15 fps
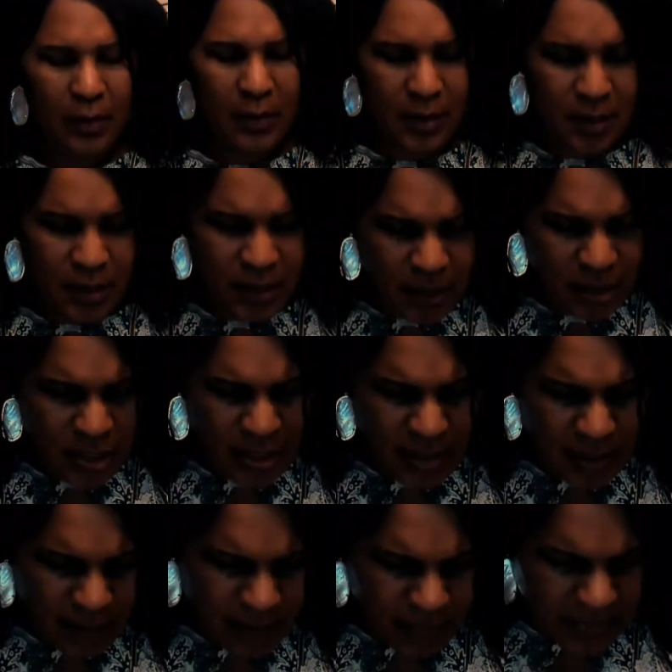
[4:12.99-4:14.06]
She, she
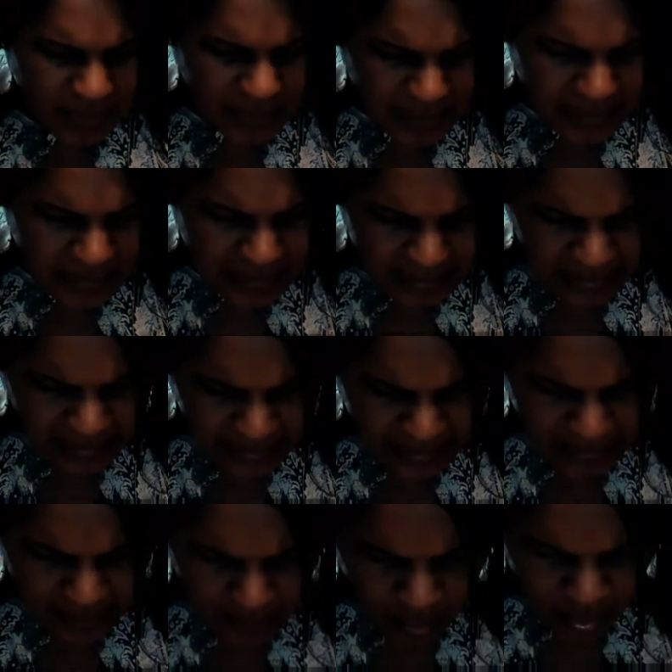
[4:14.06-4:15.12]
did, really doesn't need it
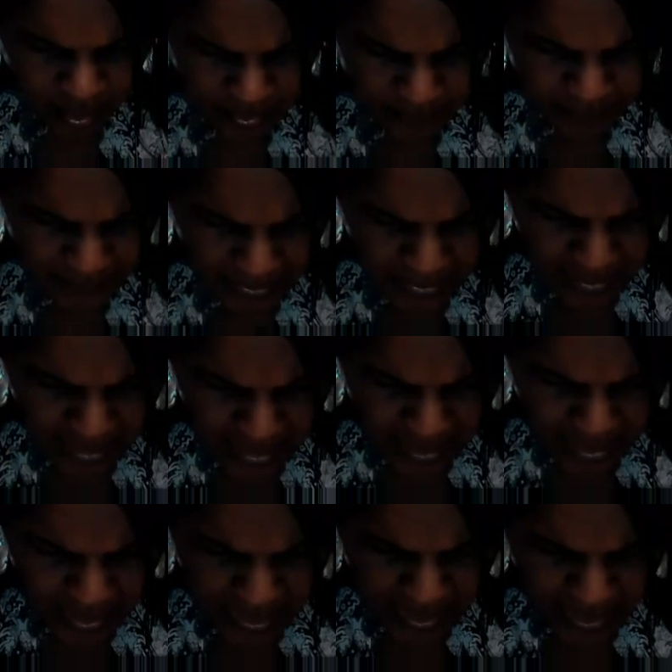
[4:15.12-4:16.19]
at all.
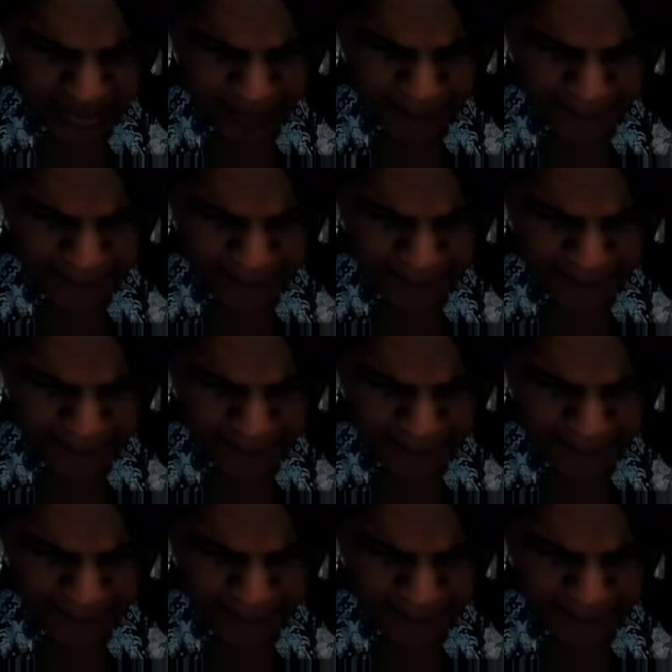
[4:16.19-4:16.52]
Um,